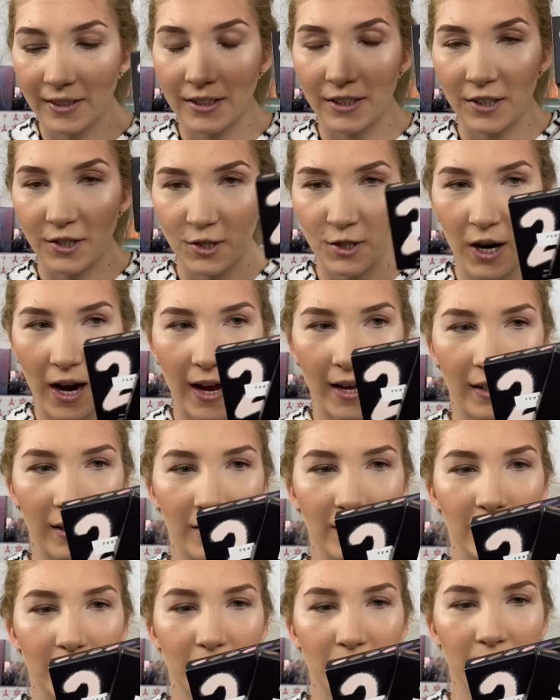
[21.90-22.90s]

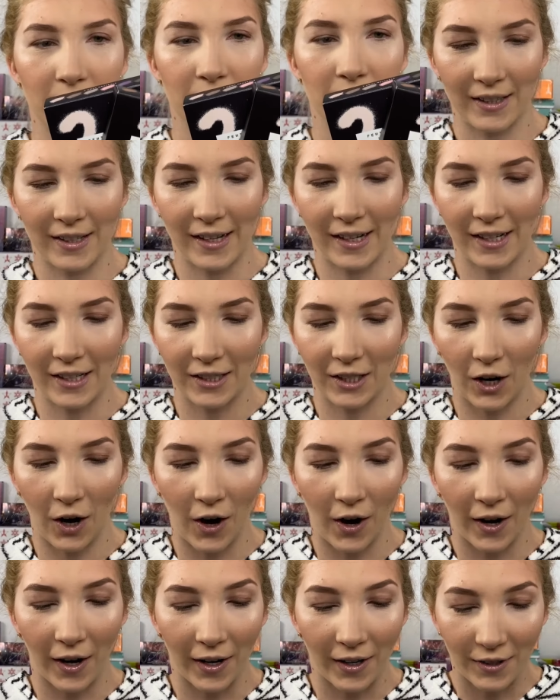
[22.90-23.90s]
shadows. These
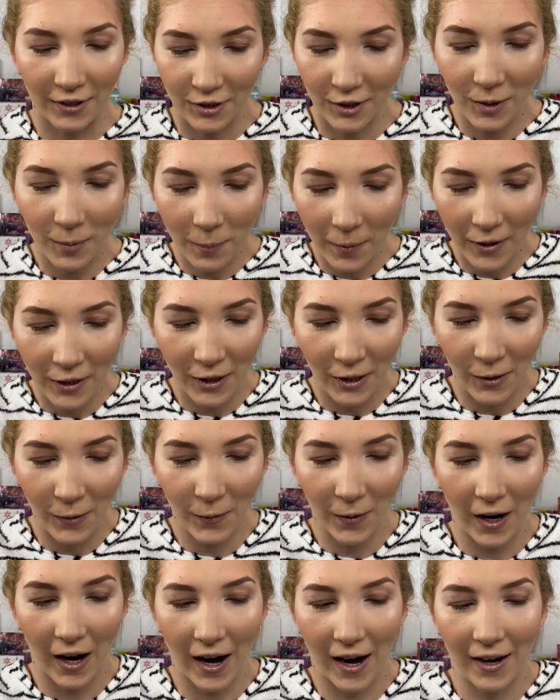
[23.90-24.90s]
are super cute.
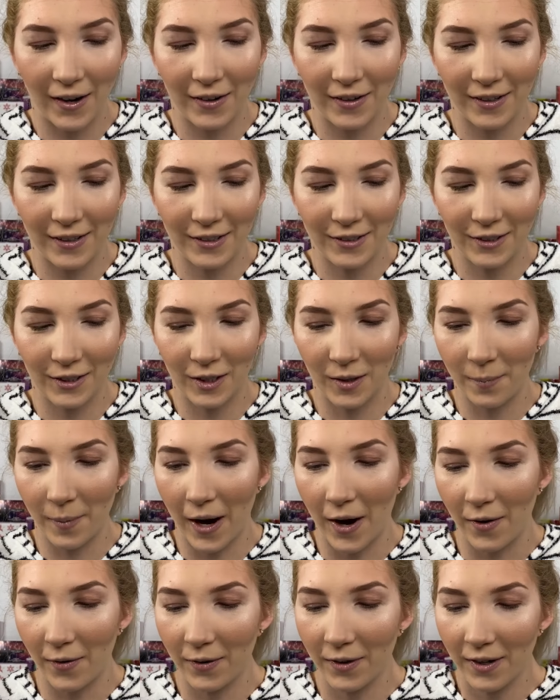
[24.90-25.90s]
I already took them
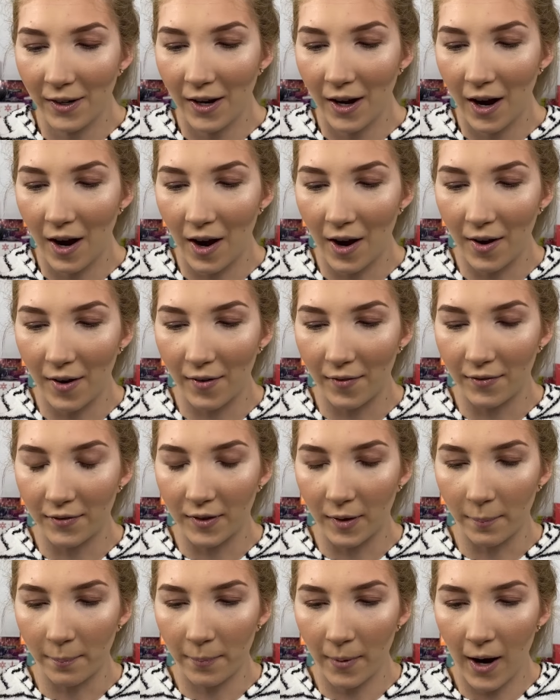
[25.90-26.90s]
out of
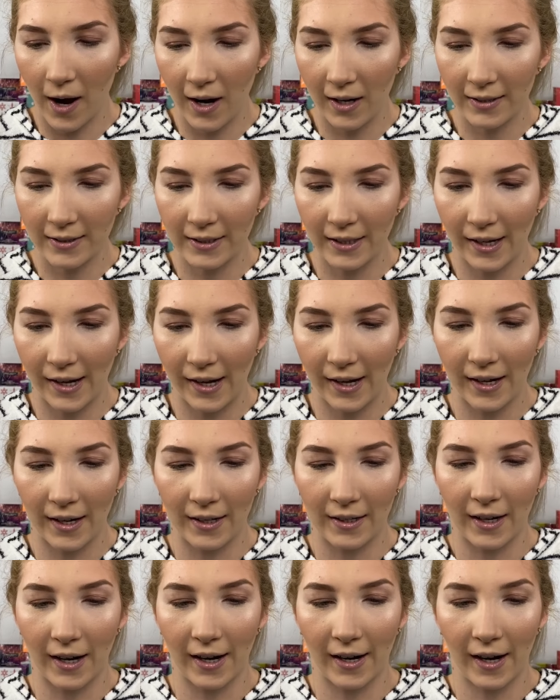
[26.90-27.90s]
the box
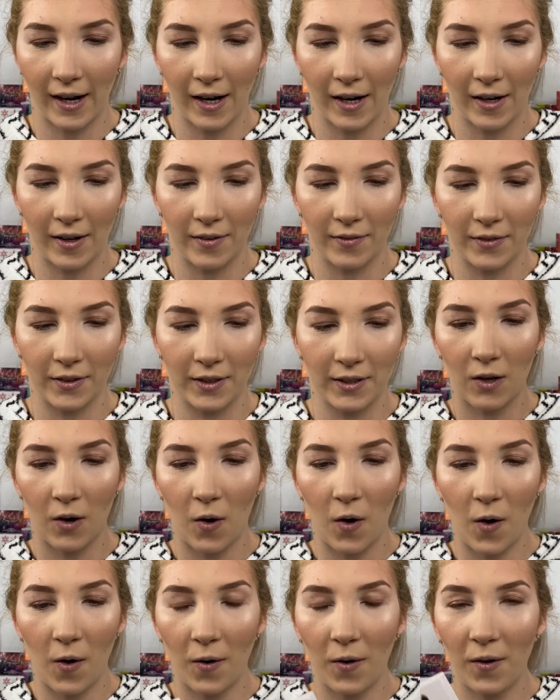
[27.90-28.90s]
and I have
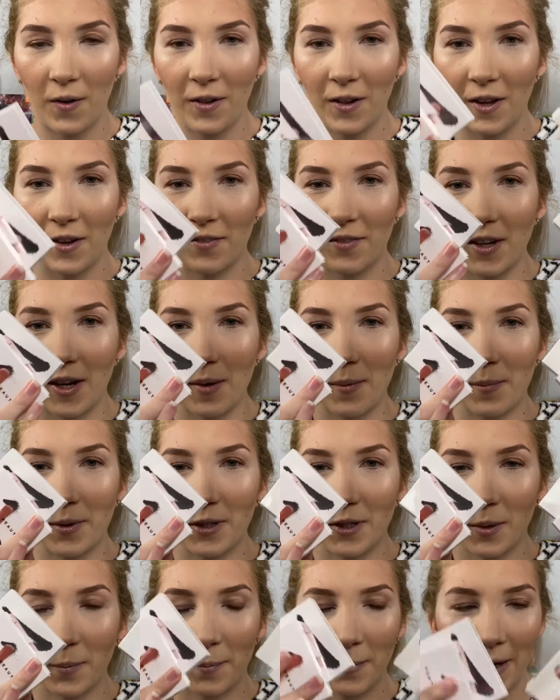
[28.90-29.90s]
all of them
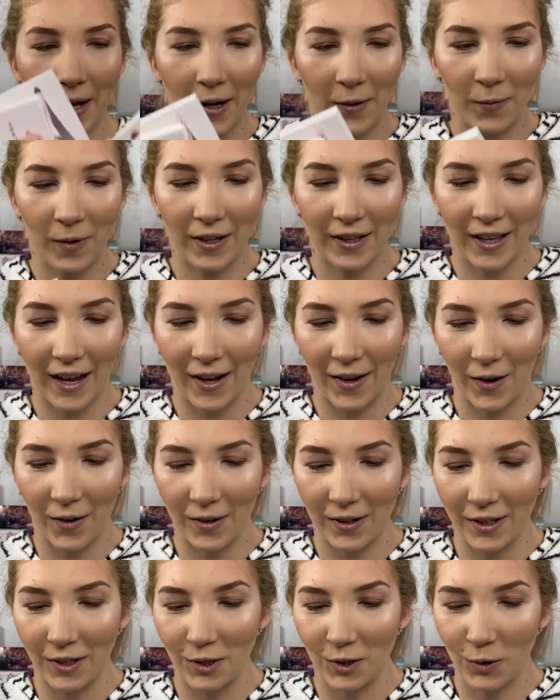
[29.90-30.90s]
to play with. I
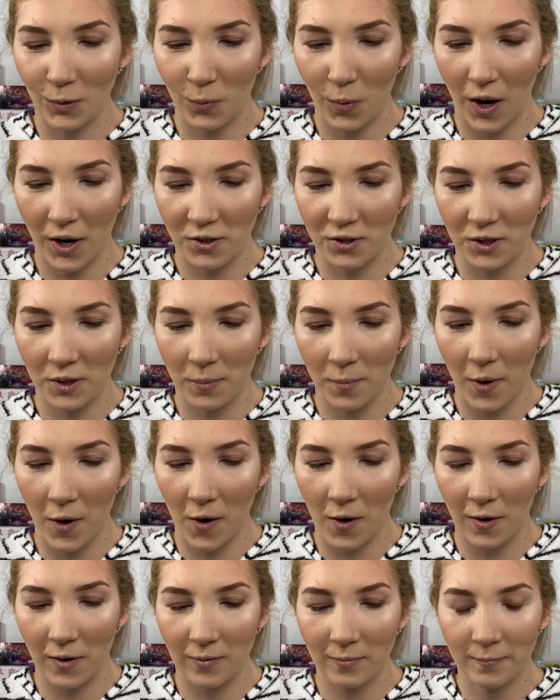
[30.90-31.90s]
already swatched them
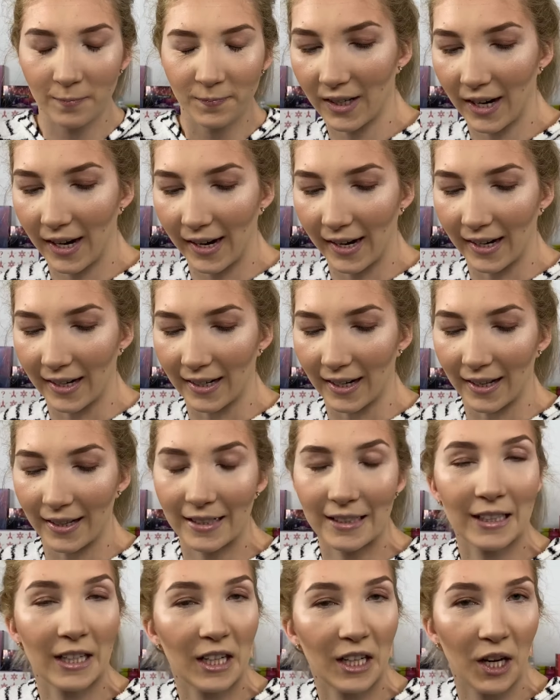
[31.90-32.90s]
all, and
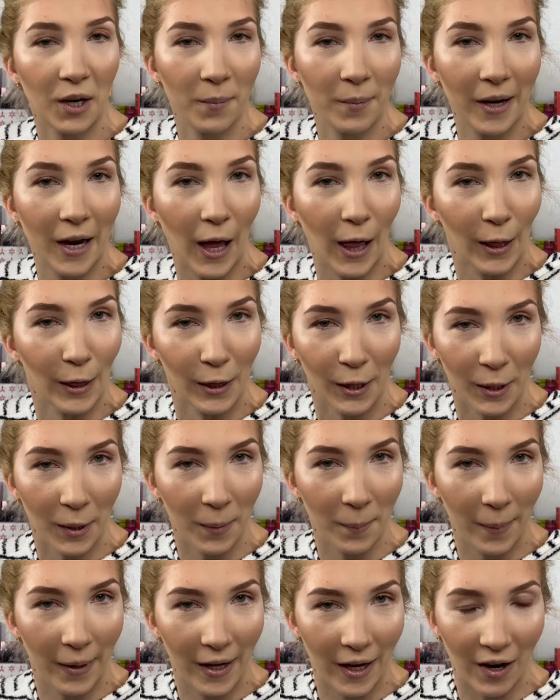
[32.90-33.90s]
this is going to be a little
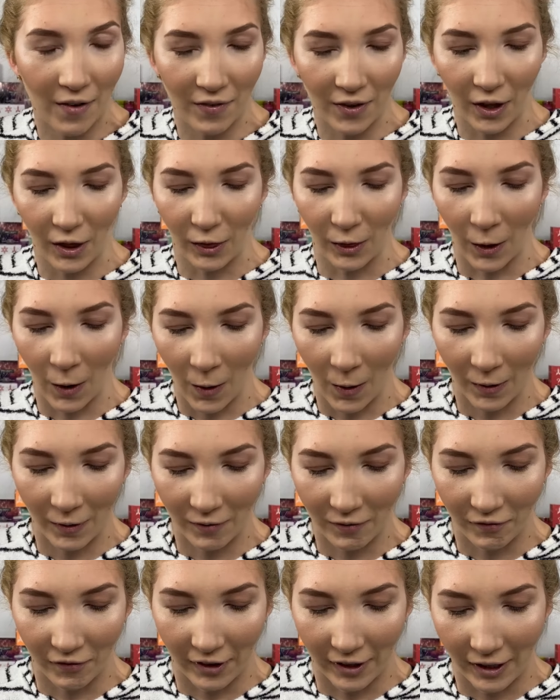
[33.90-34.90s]
bit of a long
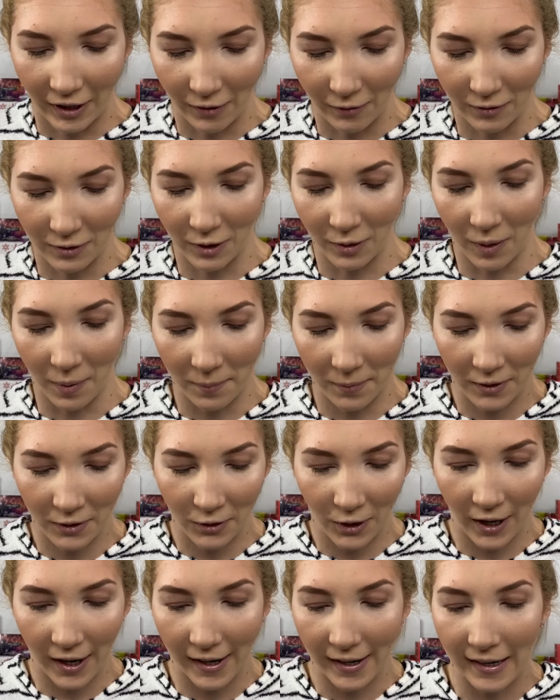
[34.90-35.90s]
video, so I'm going to
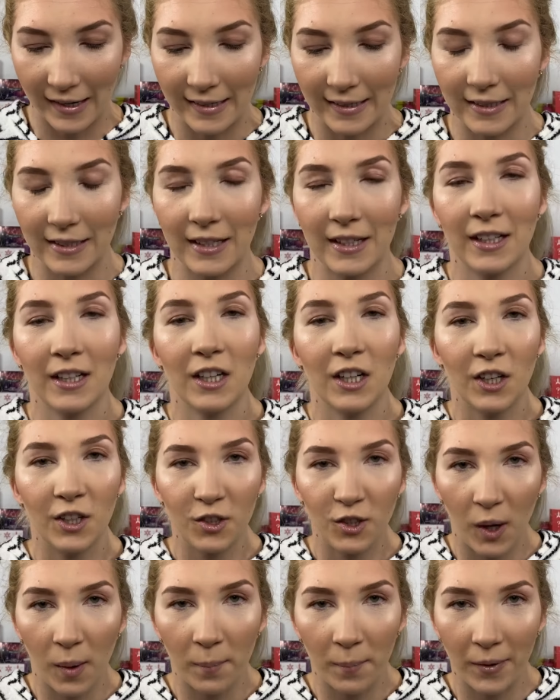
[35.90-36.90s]
try and
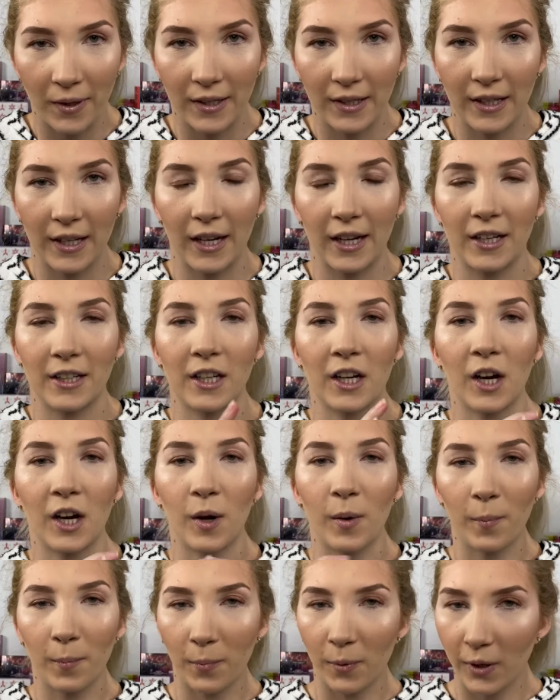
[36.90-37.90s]
jump into this
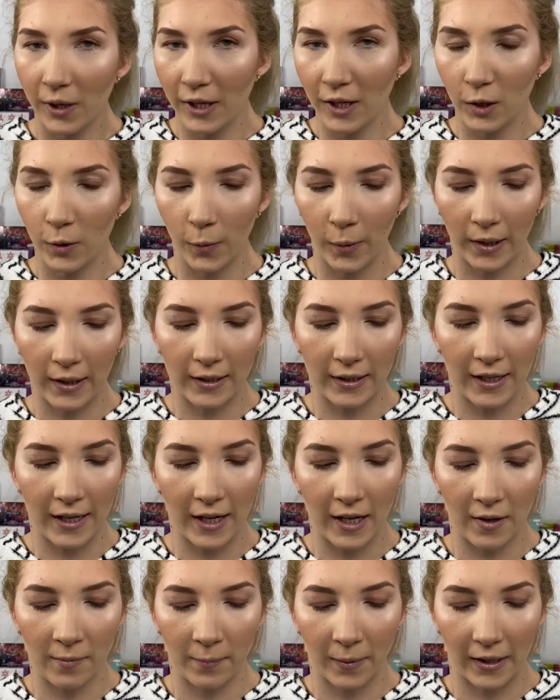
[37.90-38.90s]
pretty
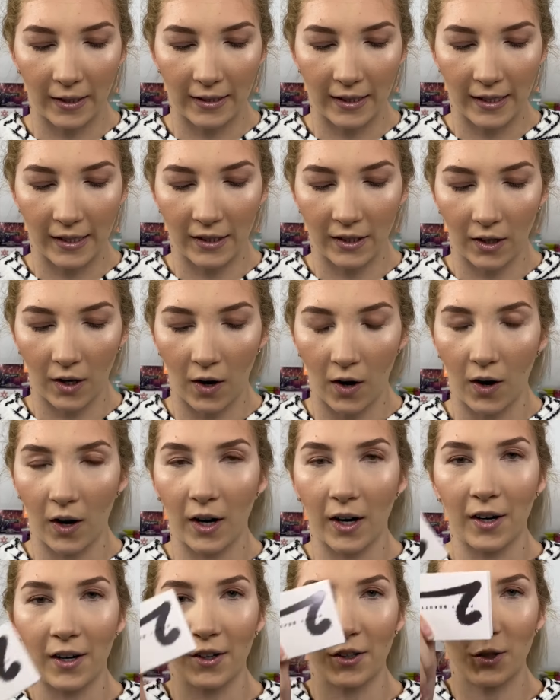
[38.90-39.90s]
quickly. But these
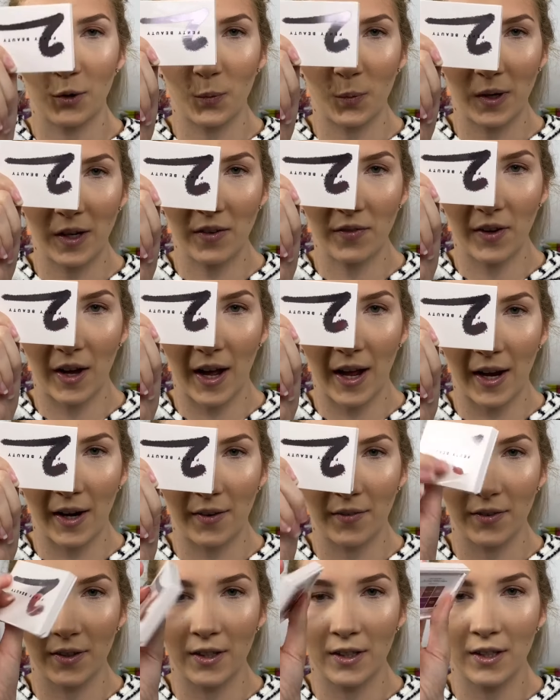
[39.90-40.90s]
are
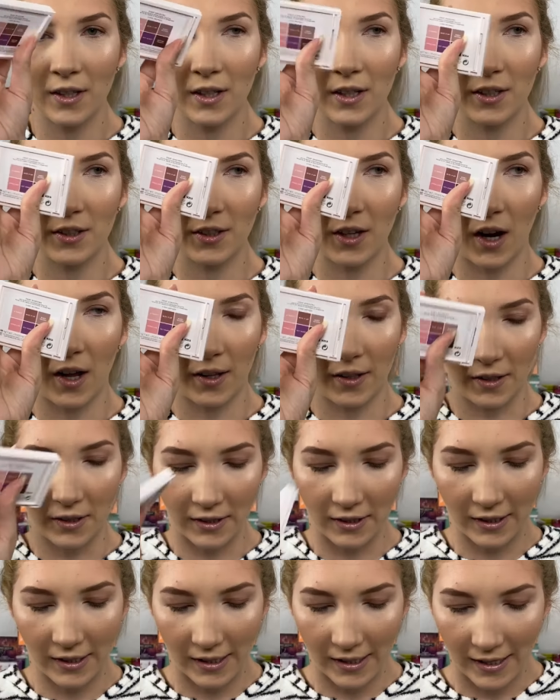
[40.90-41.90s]
$25
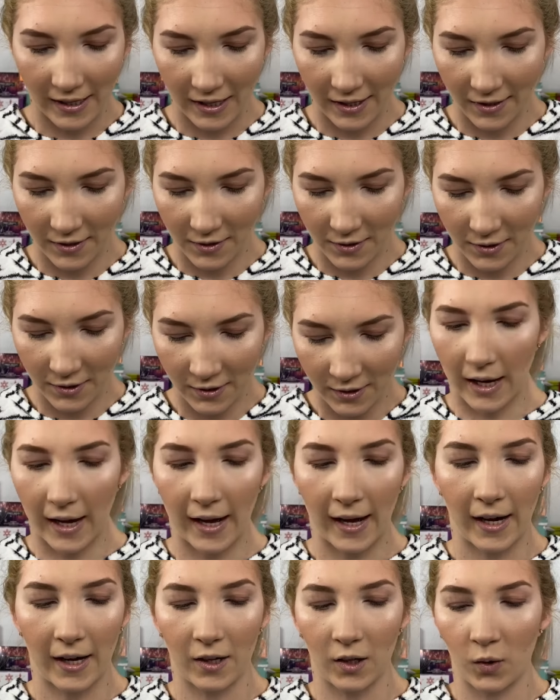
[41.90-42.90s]
each,
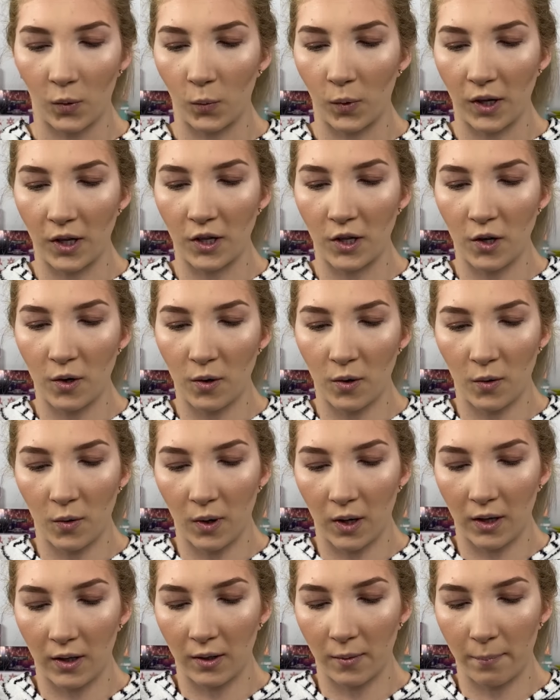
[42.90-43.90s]
and when you
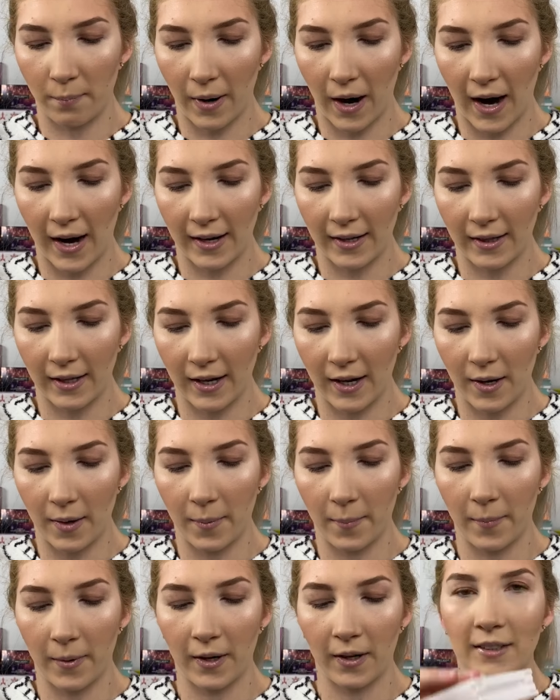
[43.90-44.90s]
buy them